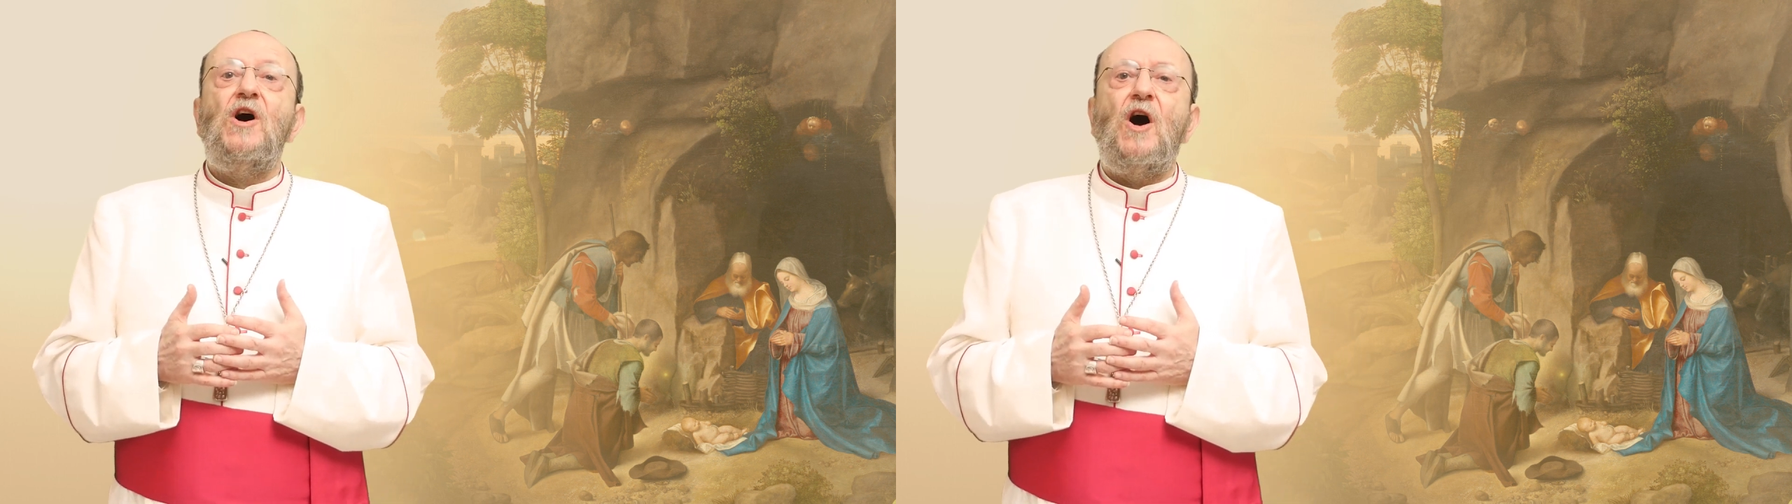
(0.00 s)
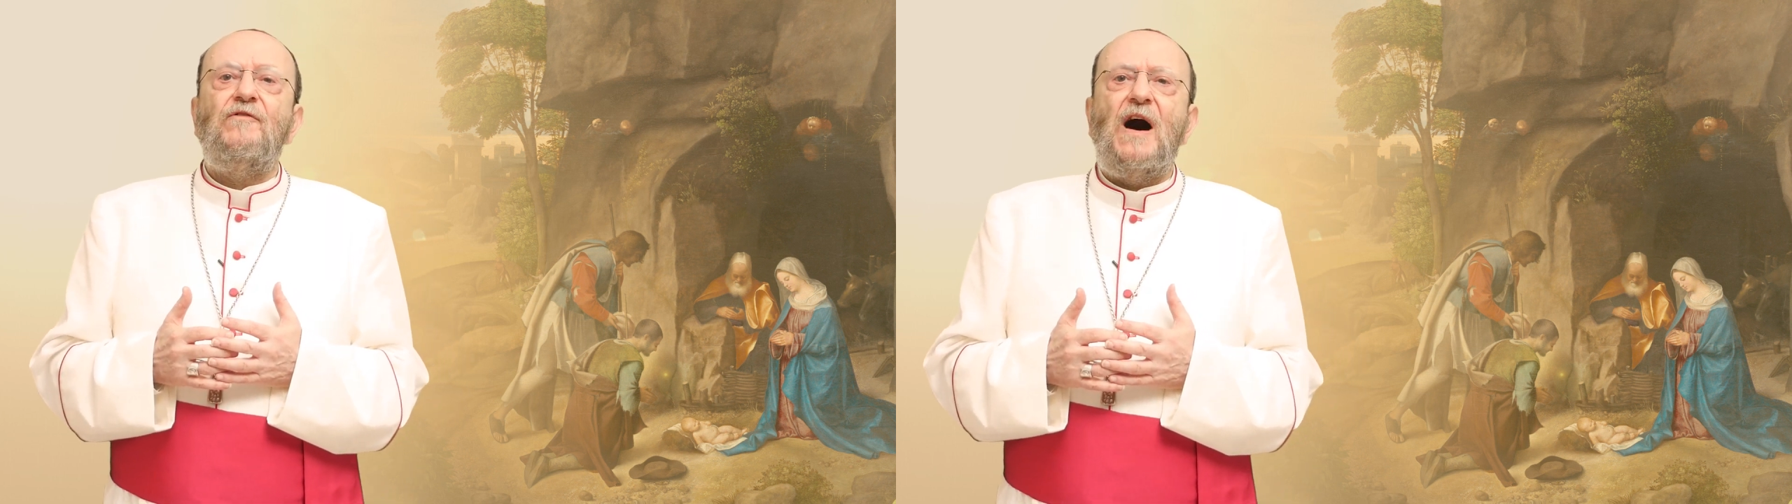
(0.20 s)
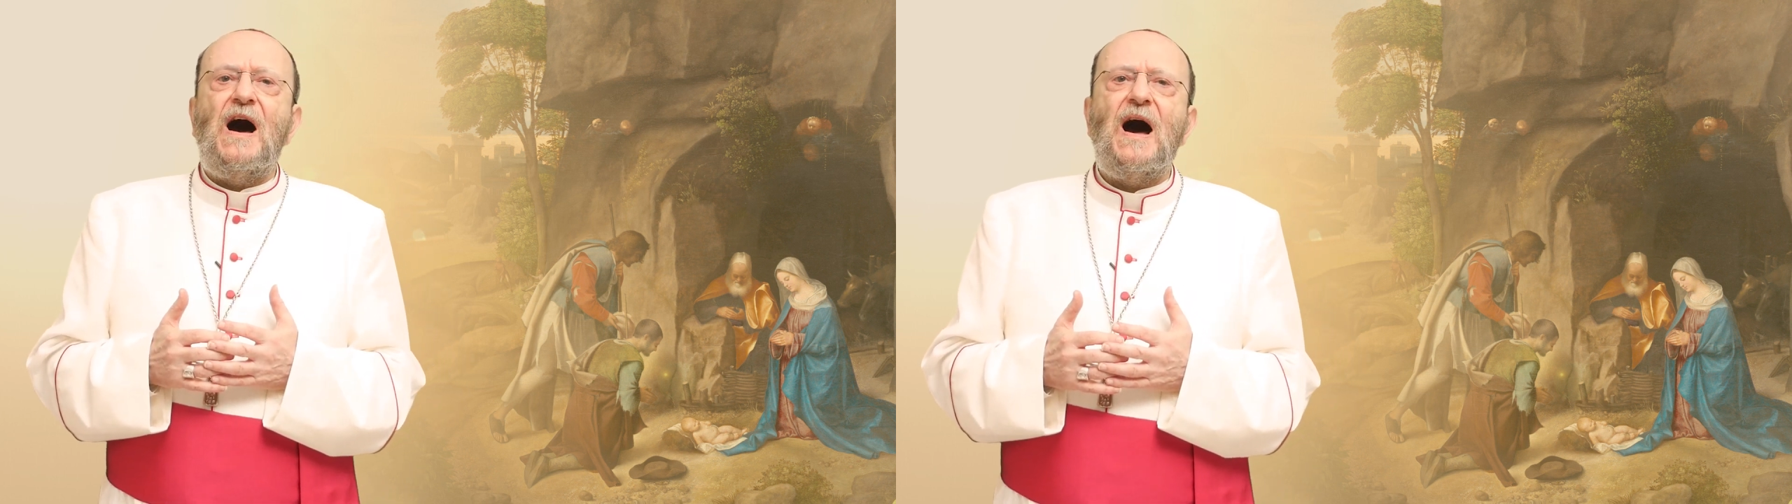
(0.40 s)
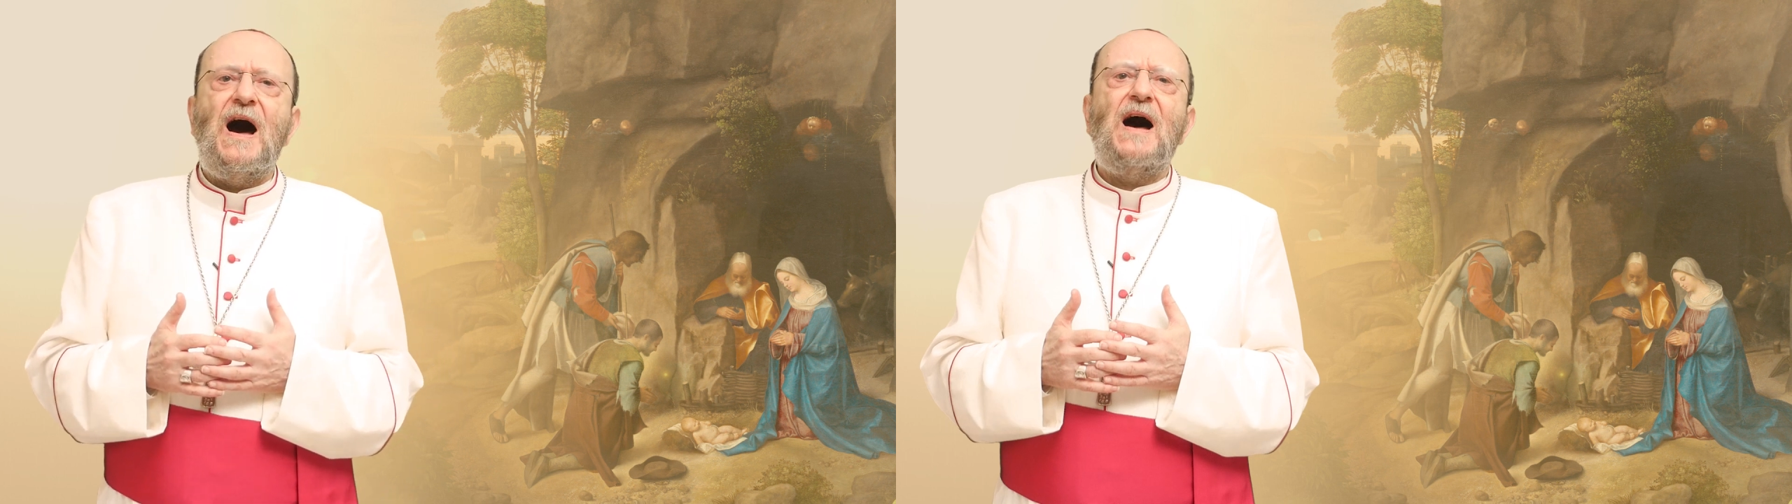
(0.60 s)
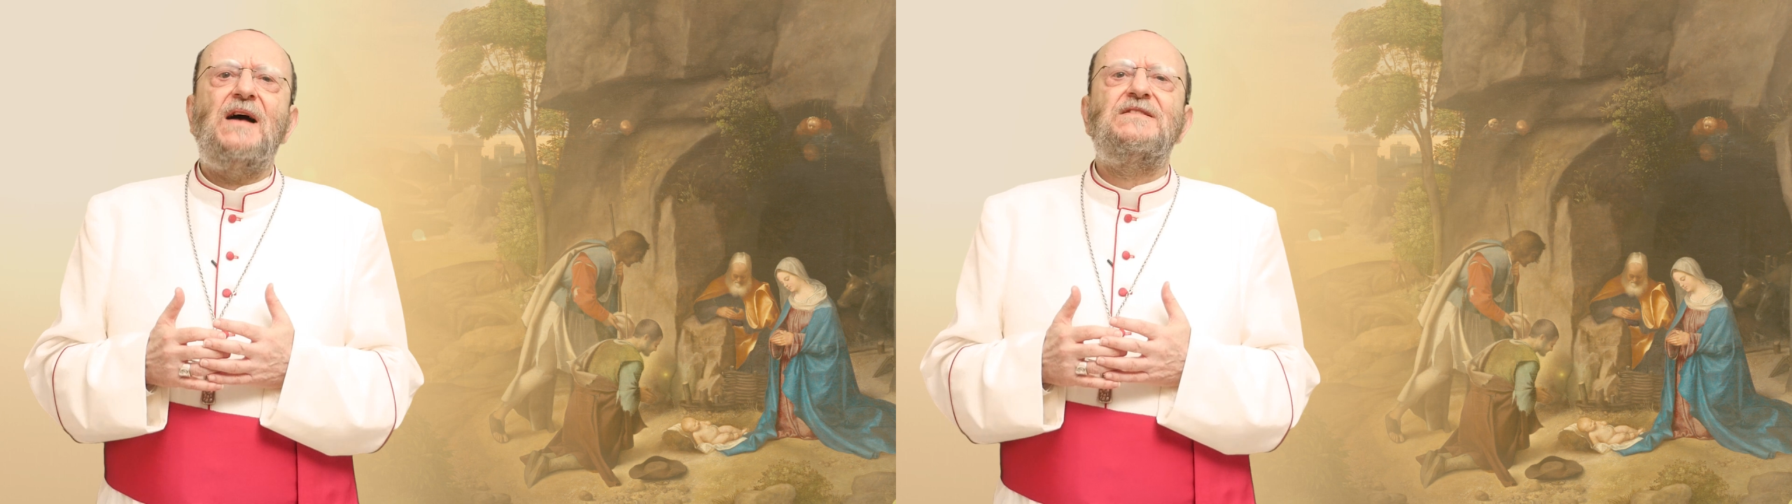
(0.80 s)
of our
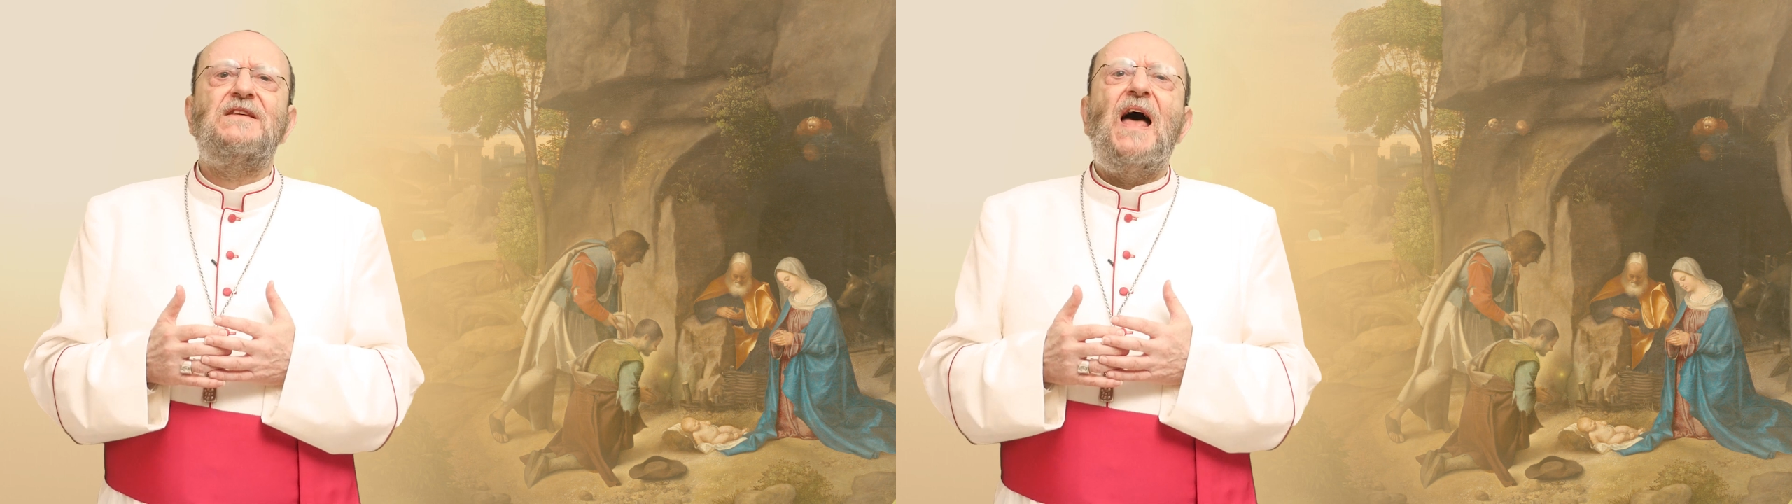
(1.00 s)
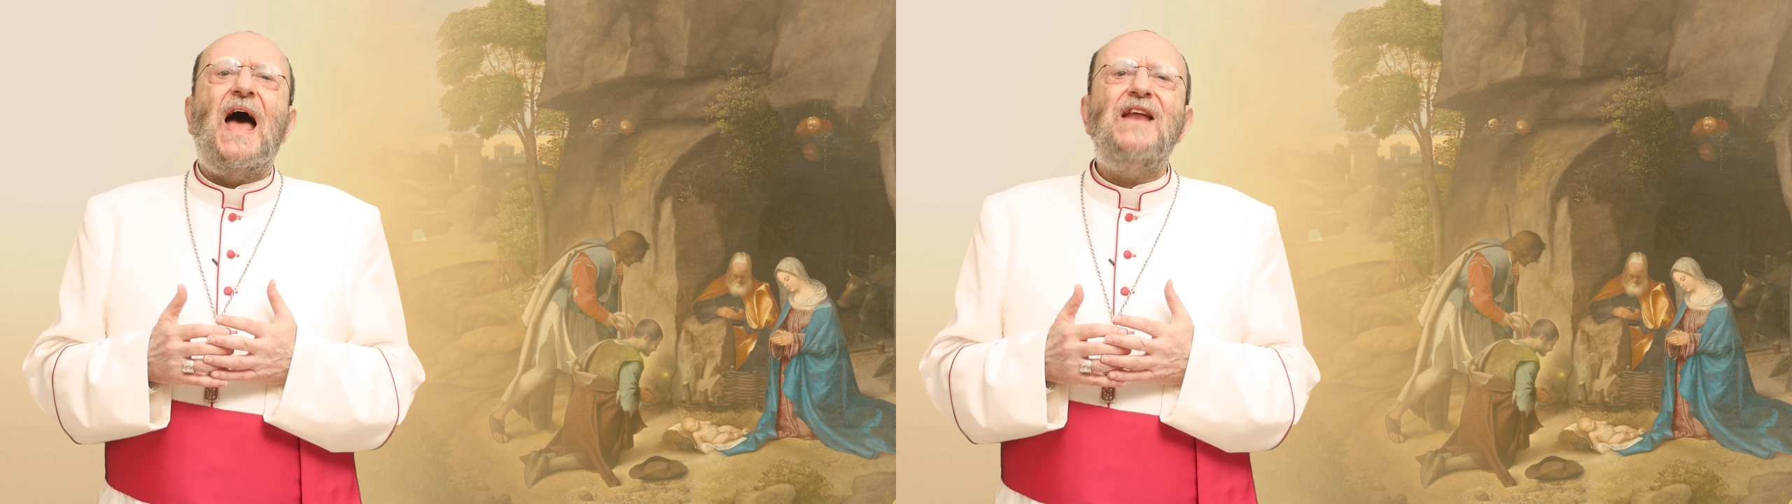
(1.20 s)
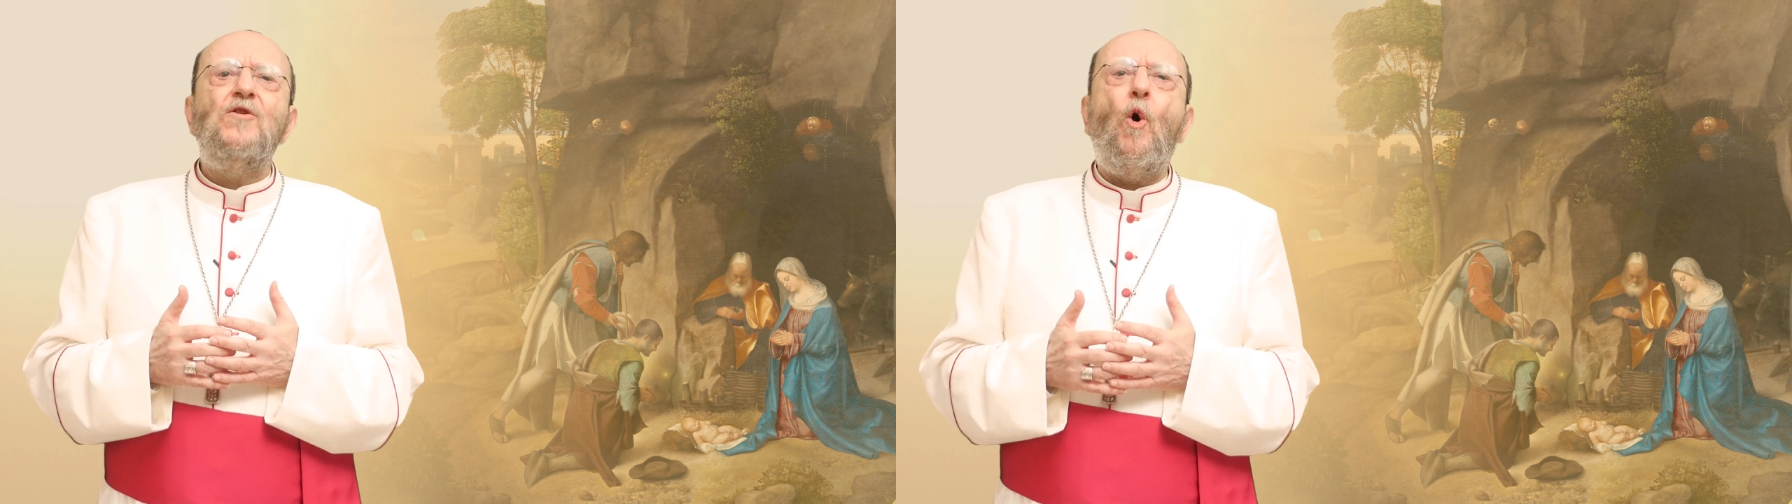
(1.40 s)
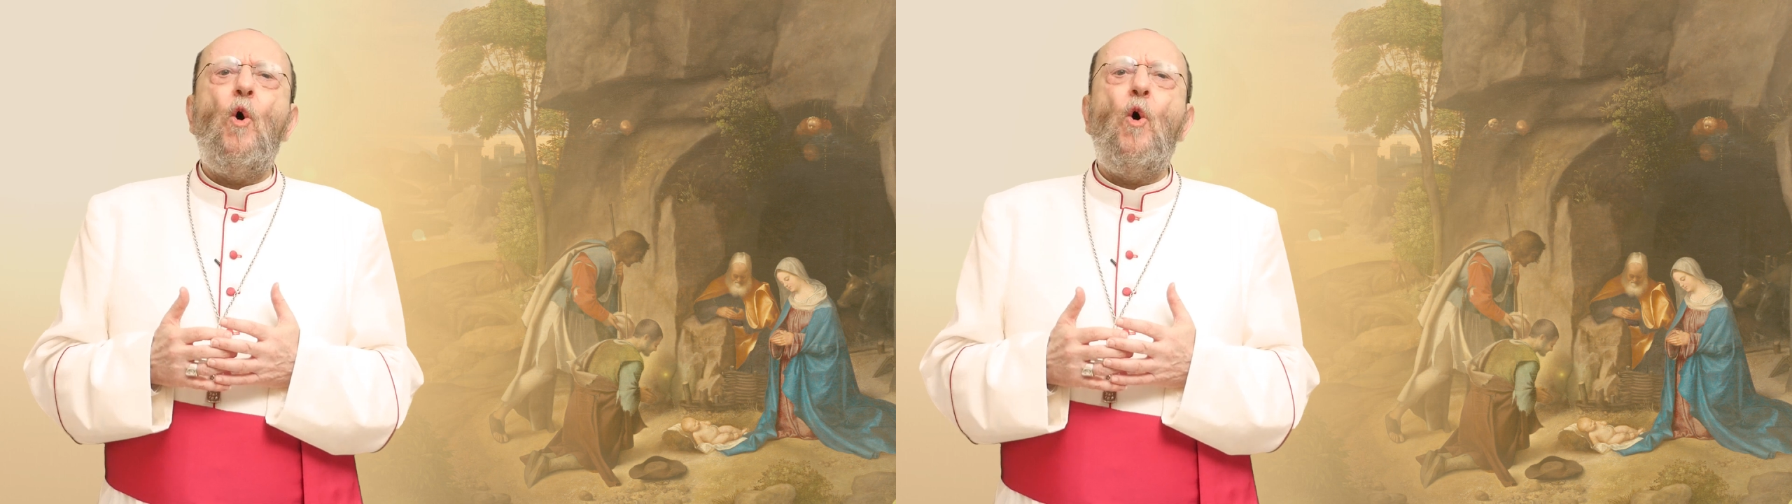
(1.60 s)
hearts and